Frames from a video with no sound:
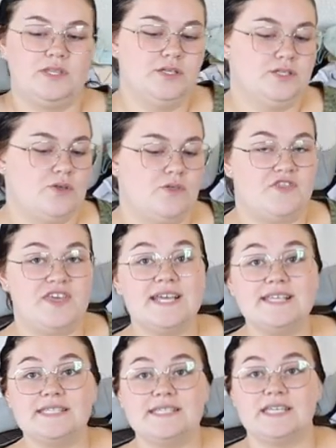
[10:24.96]
So
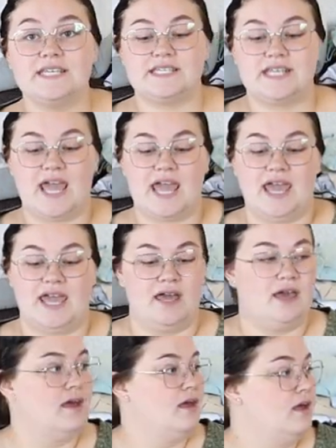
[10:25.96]
this is
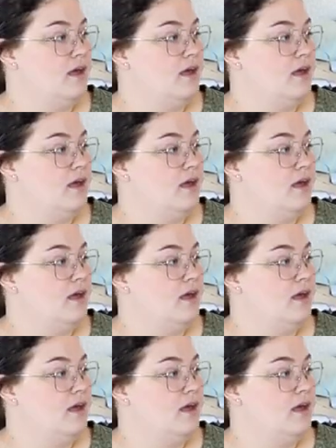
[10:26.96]
a